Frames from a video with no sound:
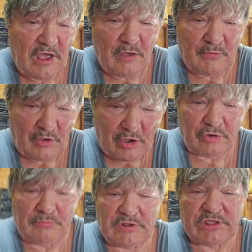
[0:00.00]
I'm an auto
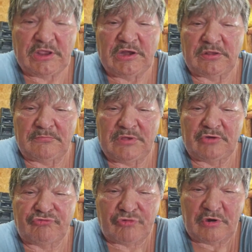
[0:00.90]
mechanic by
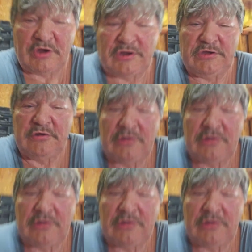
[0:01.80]
trade.